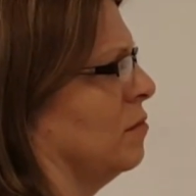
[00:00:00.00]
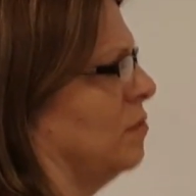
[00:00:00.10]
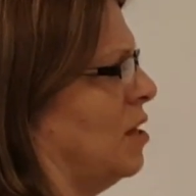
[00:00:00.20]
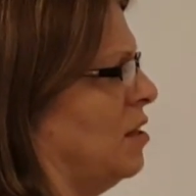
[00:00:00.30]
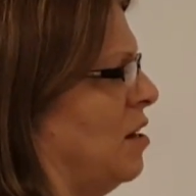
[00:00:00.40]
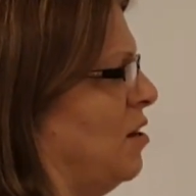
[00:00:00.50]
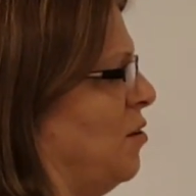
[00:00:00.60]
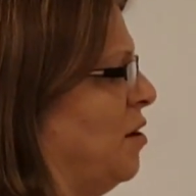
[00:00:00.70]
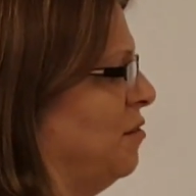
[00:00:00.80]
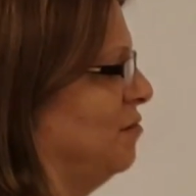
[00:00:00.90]
Not that I know
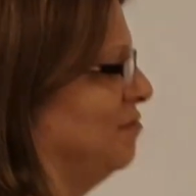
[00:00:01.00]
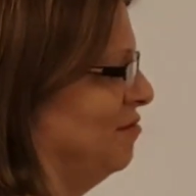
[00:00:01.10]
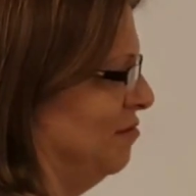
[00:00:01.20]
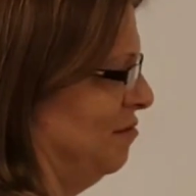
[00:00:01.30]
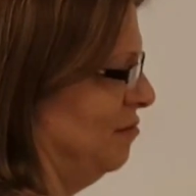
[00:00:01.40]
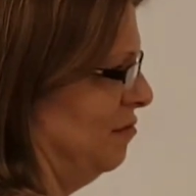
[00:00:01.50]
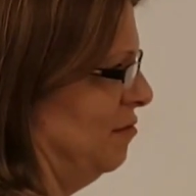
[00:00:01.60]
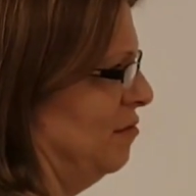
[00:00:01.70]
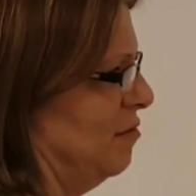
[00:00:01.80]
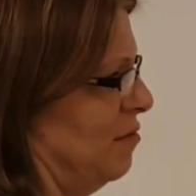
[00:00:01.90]
of. Okay.
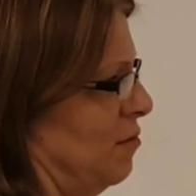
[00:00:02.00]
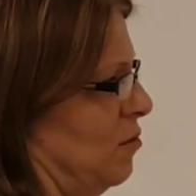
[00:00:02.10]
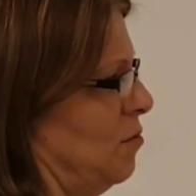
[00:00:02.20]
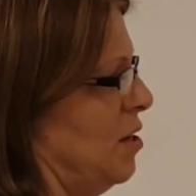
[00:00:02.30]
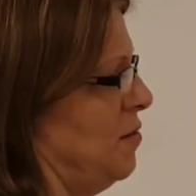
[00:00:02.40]
3